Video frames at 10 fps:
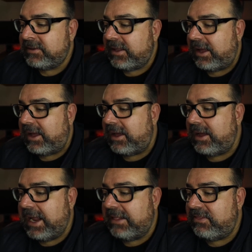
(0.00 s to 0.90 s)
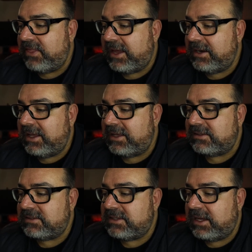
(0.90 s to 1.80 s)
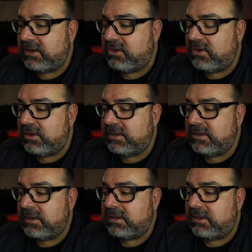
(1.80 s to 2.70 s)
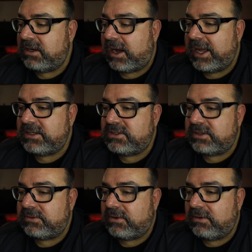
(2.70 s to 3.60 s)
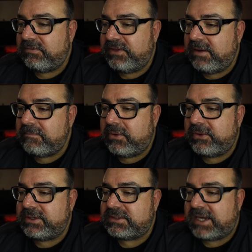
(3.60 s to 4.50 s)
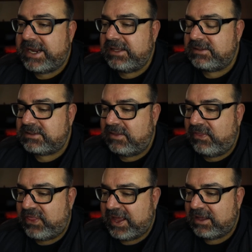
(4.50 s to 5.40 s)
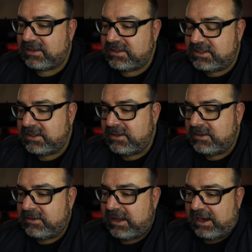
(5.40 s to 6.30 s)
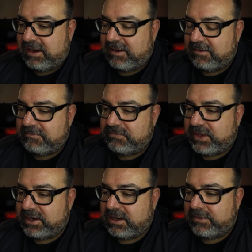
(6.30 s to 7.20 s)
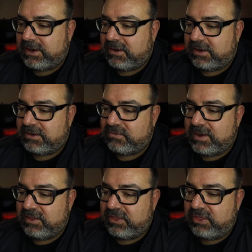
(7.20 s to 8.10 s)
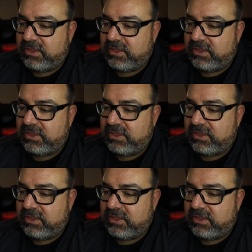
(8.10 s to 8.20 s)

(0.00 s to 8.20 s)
And that is a good guide to all of the important dates and things that are going on with